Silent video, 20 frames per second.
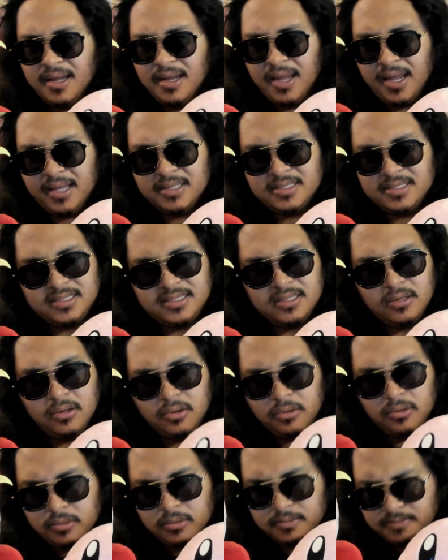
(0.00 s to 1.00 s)
And
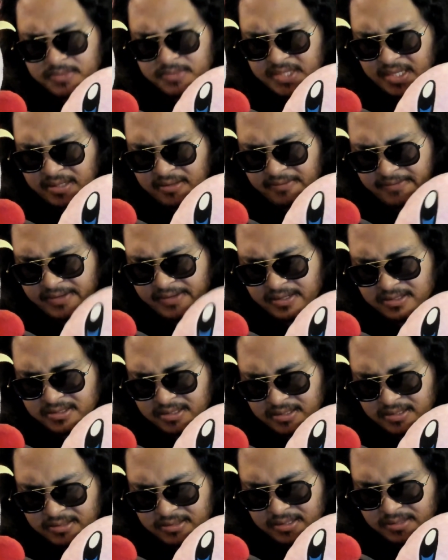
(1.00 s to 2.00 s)
so, yeah, your fingers are
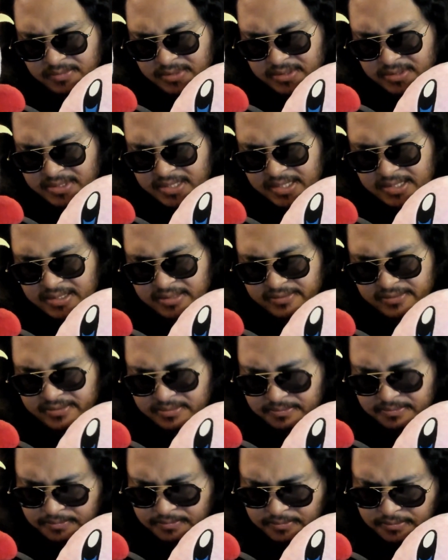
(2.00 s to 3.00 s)
usually the most sensitive.
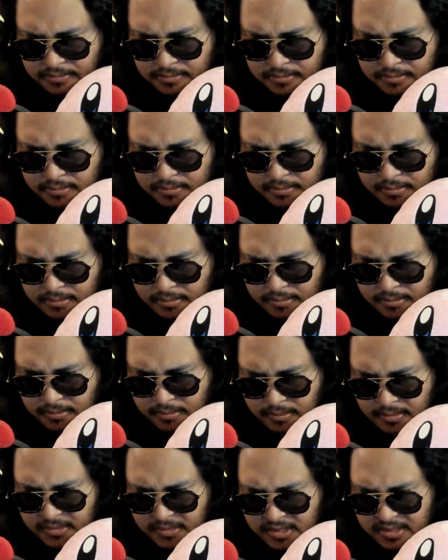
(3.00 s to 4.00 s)

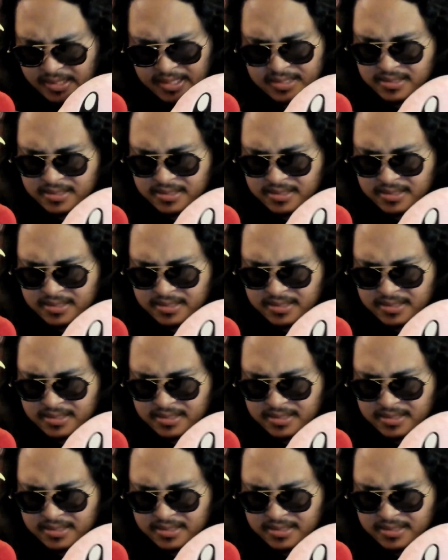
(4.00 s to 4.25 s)
So that's